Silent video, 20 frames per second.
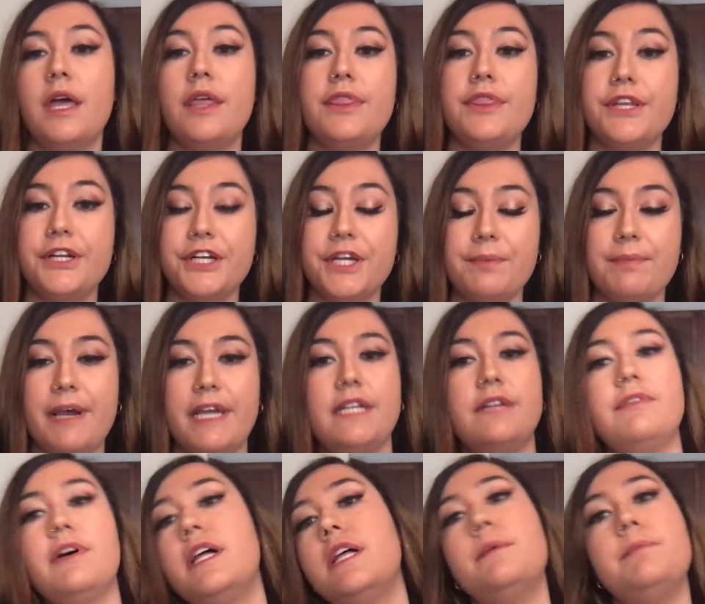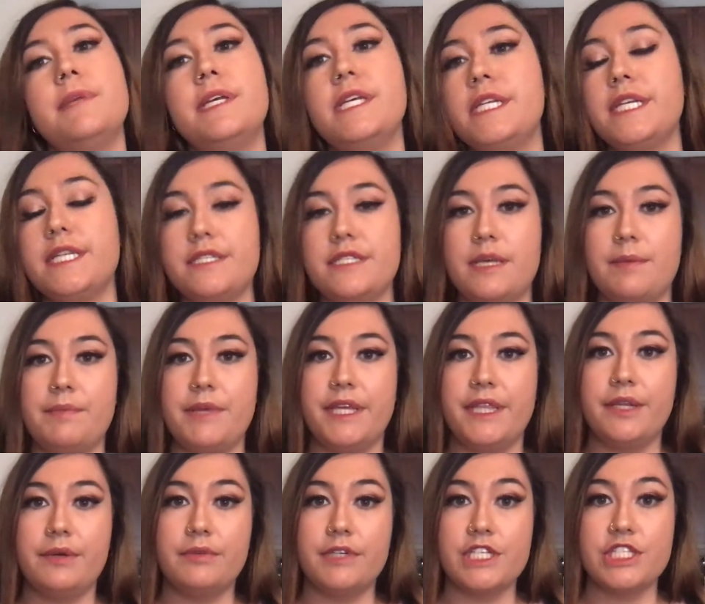Theory of mind development is something
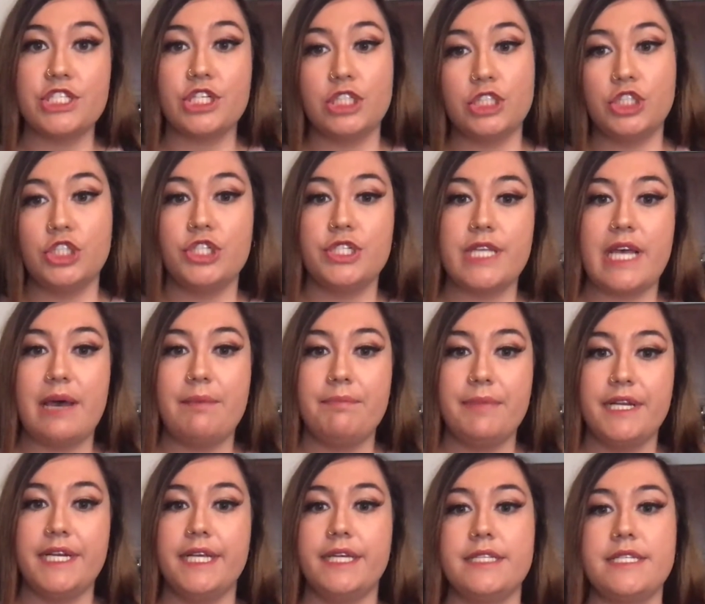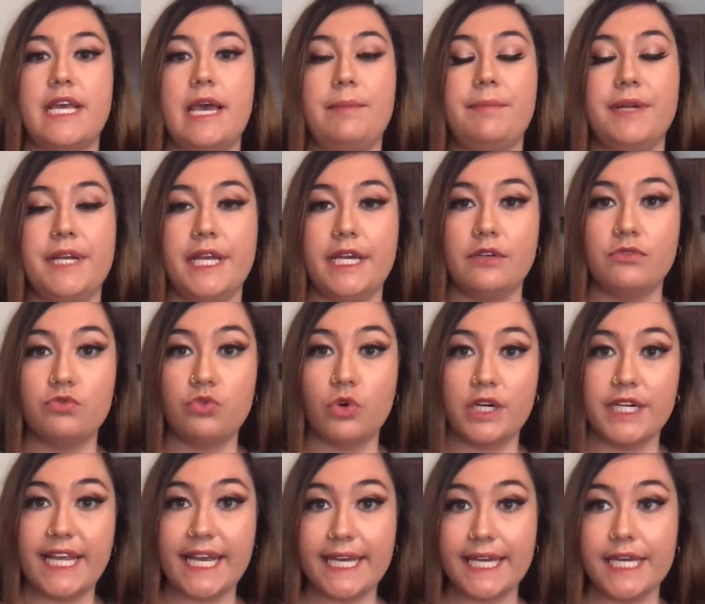that researchers have been examining for
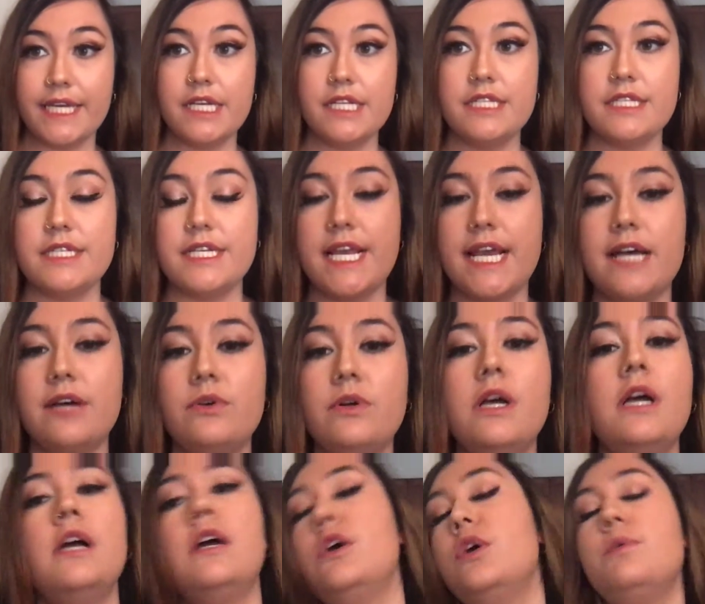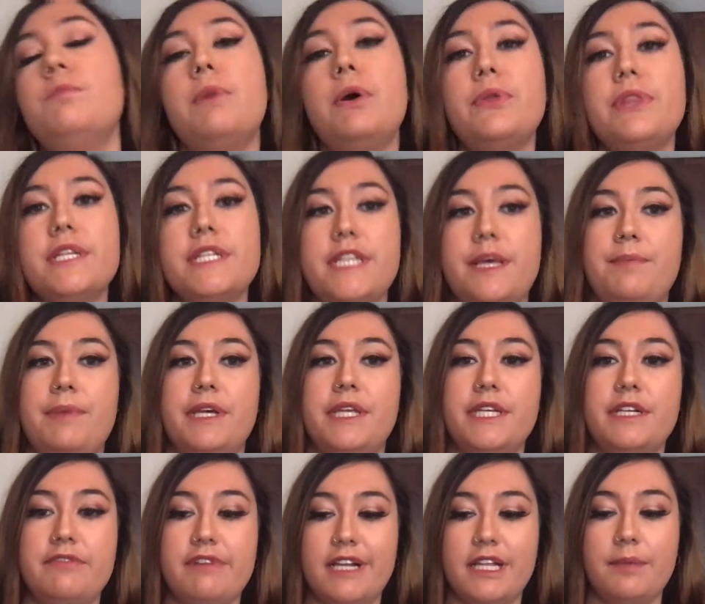decades now, both in typically
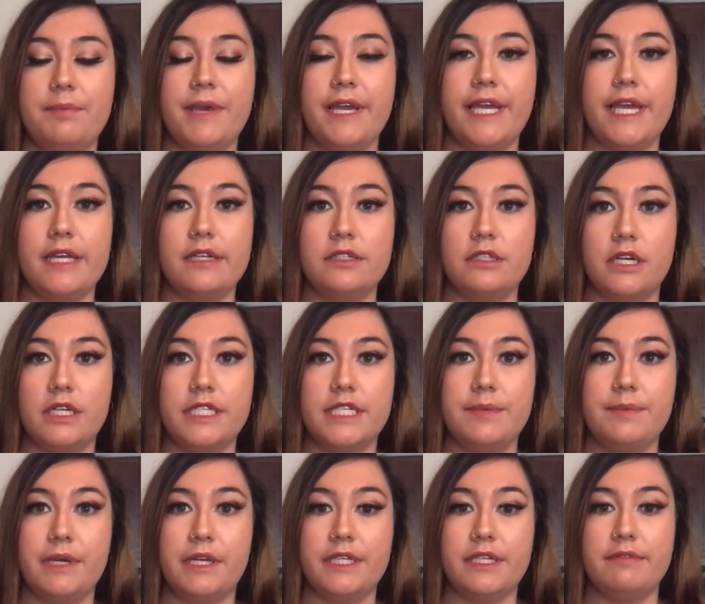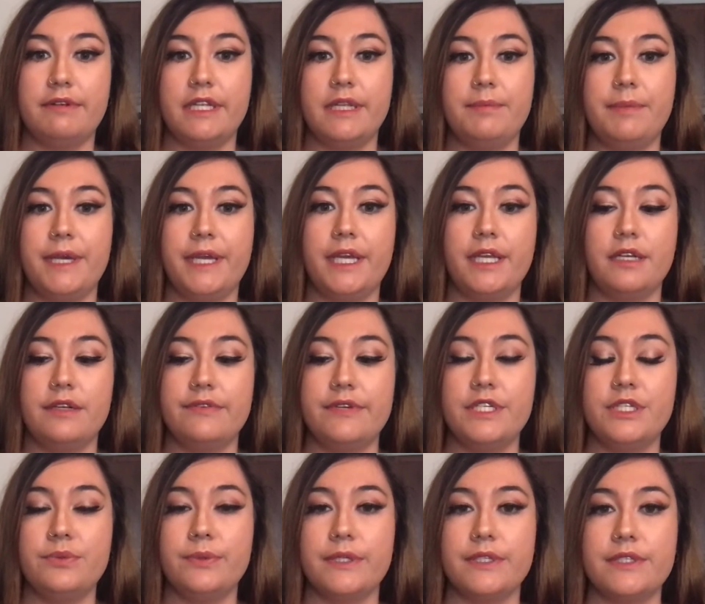developing and non-typically developing
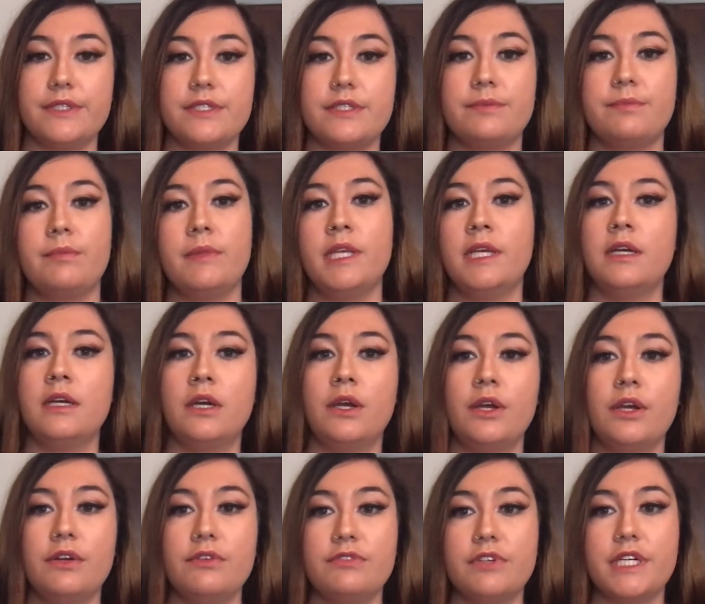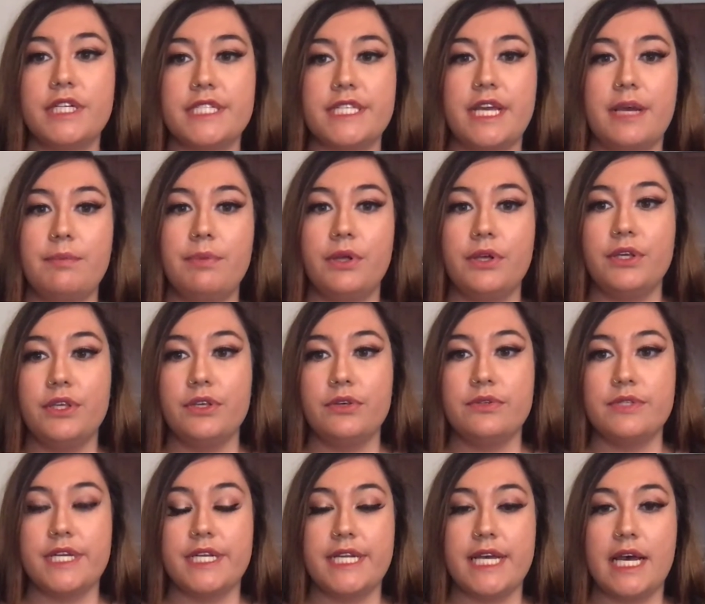individuals. For example,
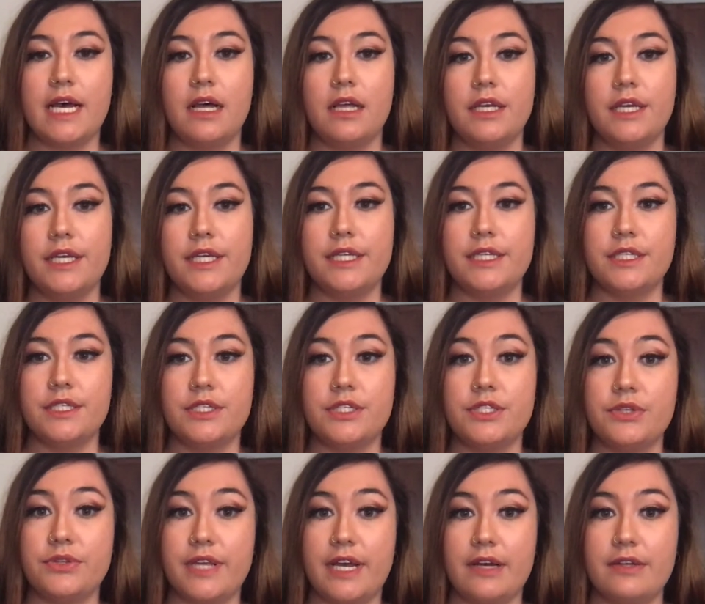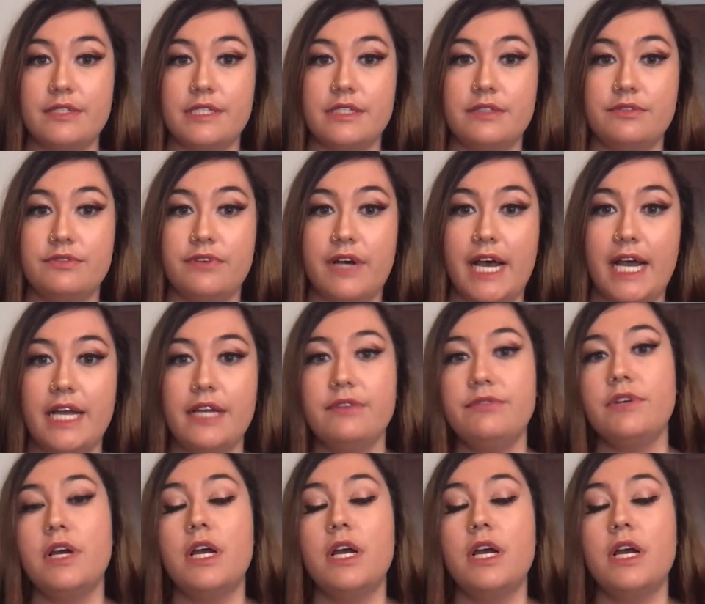Hughes et al. In 2005